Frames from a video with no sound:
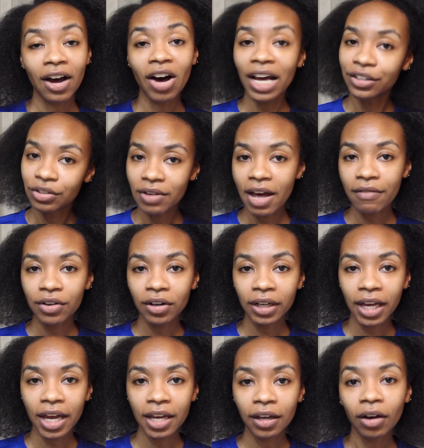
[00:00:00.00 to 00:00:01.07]
Now, I do have it on
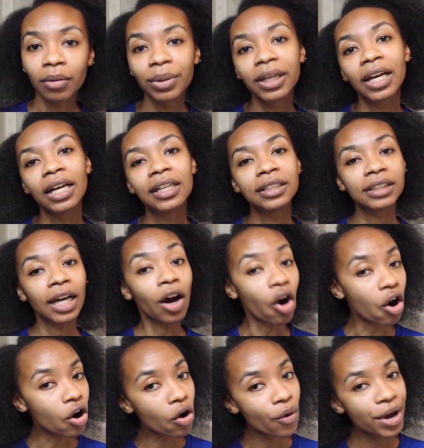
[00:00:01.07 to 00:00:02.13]
a hanger because I
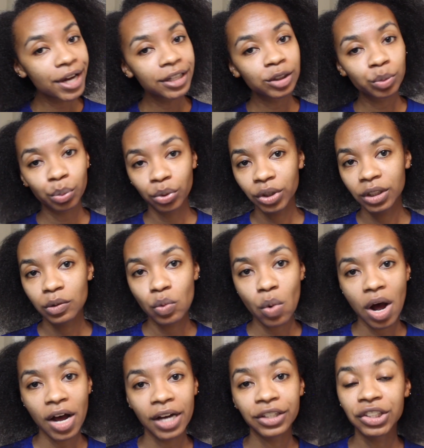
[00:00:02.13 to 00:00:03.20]
always
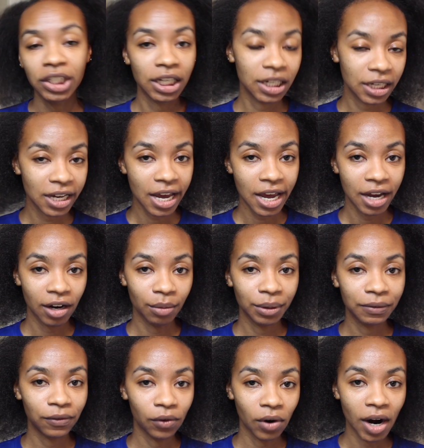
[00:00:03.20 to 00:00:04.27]
pre-wash any hair
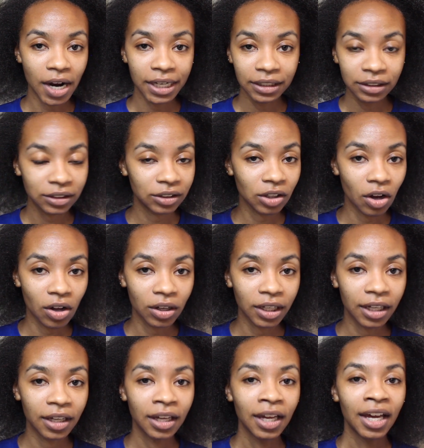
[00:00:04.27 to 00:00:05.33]
before I install
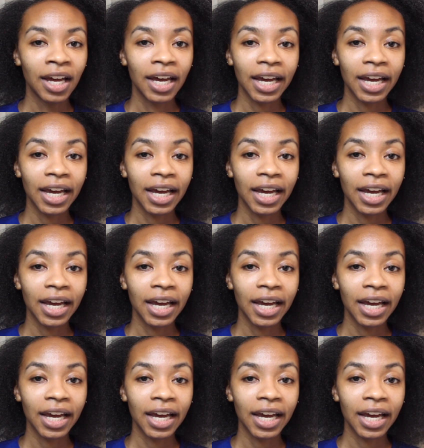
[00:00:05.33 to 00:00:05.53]
it,